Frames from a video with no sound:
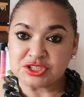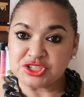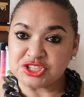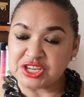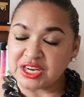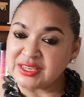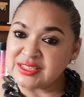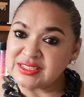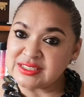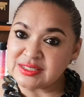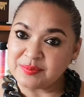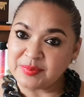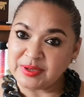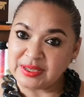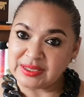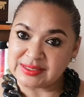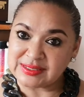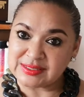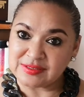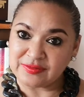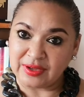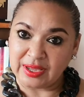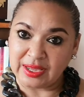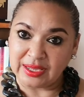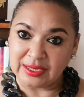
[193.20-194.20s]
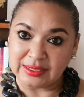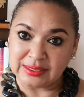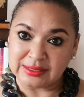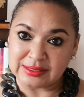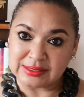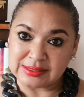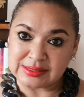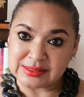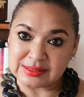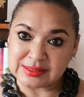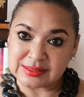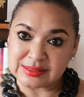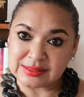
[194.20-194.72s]
gender based
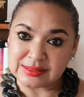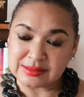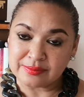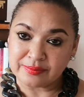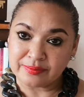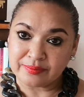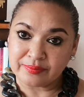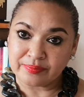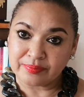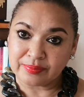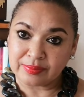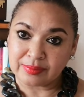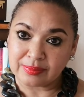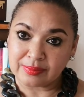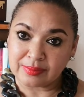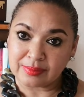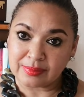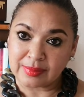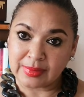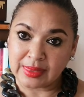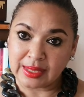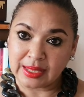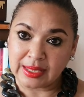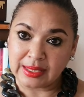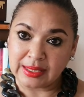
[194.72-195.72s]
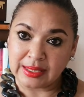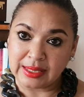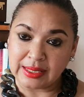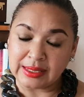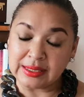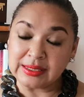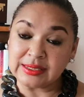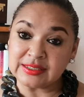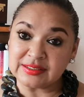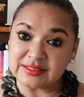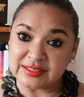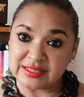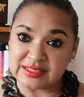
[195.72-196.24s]
violence
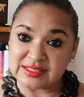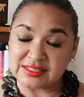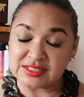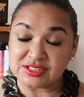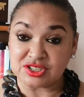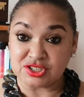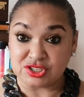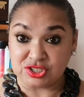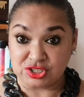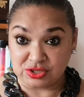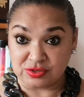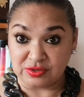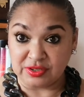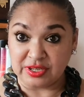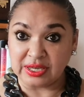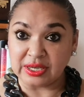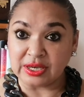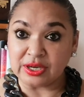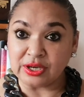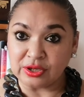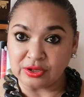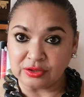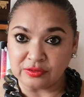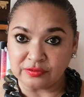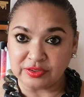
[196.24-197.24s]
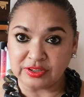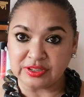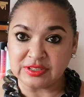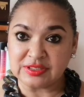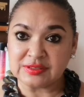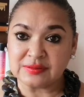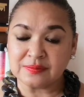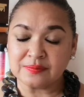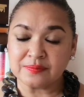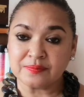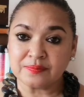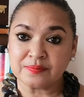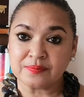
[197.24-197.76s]
increased during COVID.